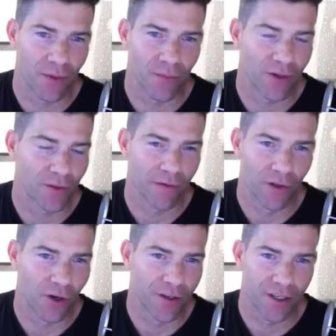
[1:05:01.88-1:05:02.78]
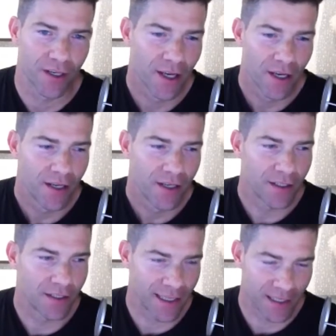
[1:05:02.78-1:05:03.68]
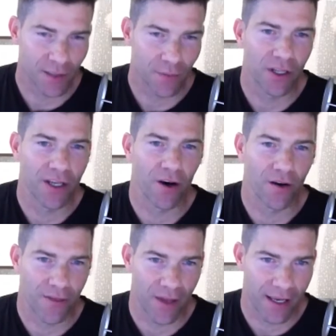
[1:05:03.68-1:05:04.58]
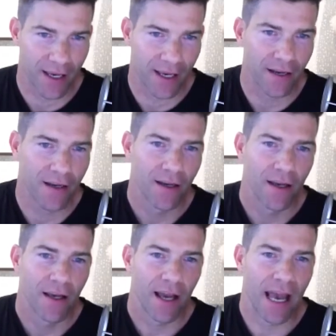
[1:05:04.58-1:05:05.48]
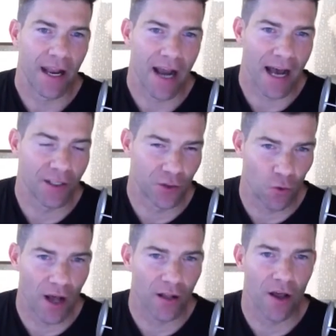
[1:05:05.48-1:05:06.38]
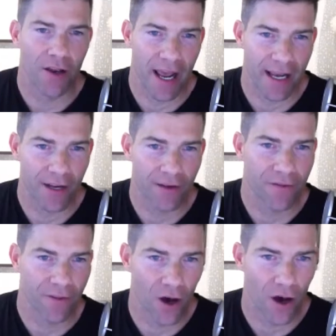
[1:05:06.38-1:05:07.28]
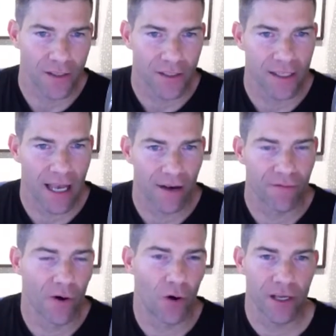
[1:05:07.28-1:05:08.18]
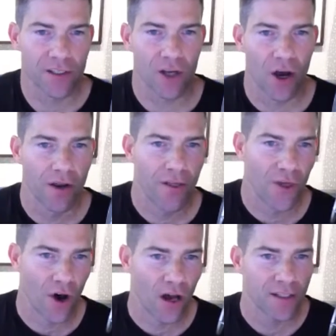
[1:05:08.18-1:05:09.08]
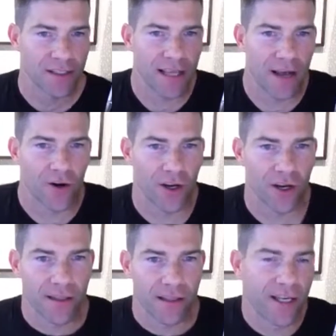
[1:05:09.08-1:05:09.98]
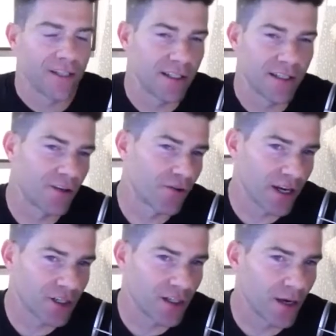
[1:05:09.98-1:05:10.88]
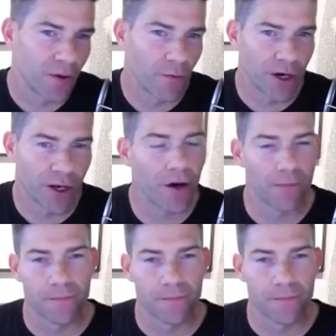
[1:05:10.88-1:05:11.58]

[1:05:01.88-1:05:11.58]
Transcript: people, is we've learned to discipline our thinking and not dwell on negative thoughts and focus on thoughts that are going to lead us in the direction that we want to go.